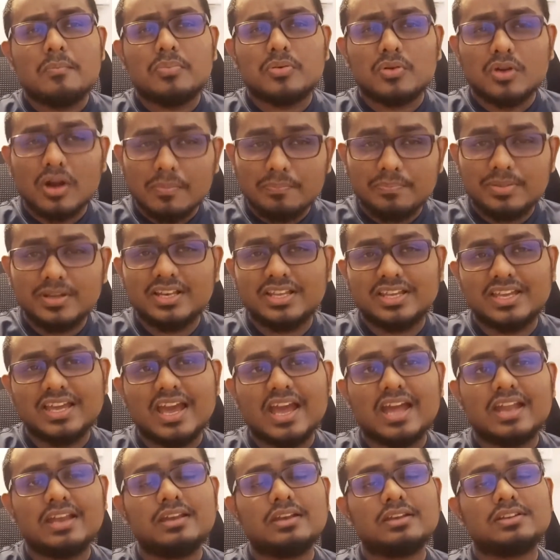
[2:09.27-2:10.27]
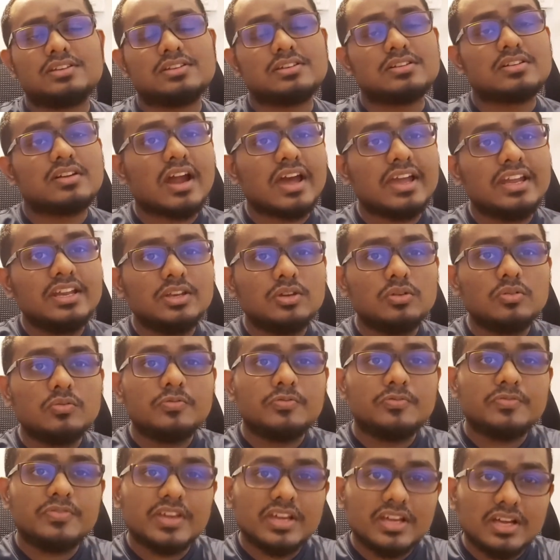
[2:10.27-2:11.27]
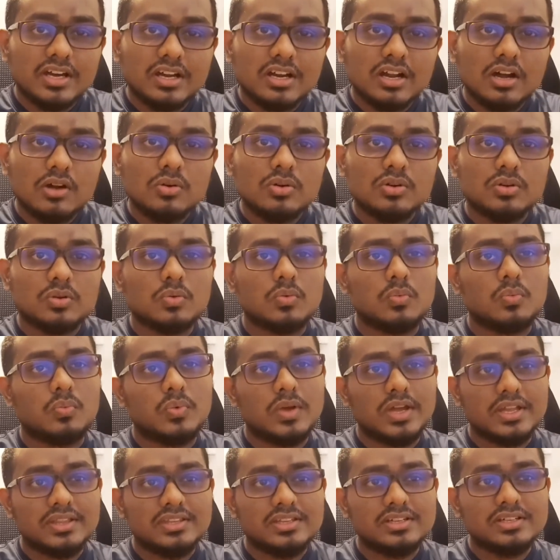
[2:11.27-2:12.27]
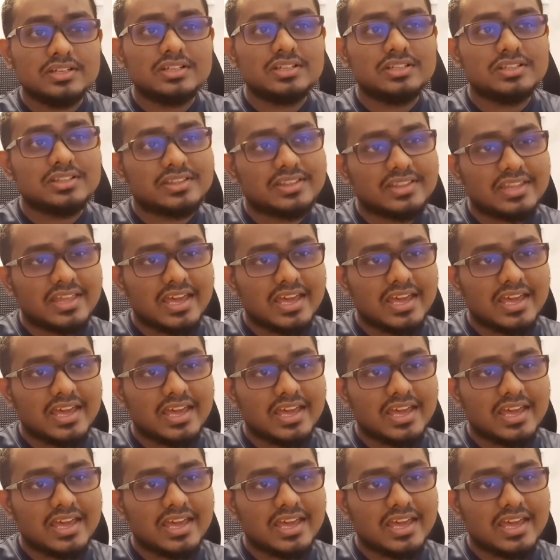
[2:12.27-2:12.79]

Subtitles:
properly and try to figure out whether